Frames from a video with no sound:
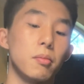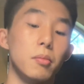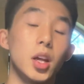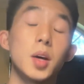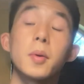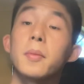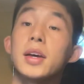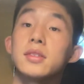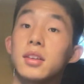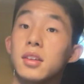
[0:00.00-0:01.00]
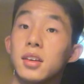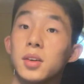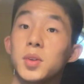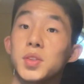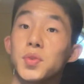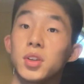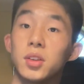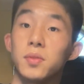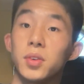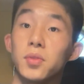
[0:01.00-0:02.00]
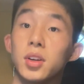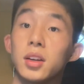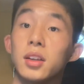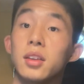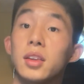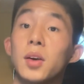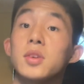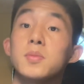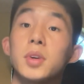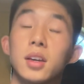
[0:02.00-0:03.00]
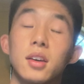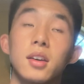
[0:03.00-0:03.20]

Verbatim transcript: minimum S A T was fourteen fifty, and that was me.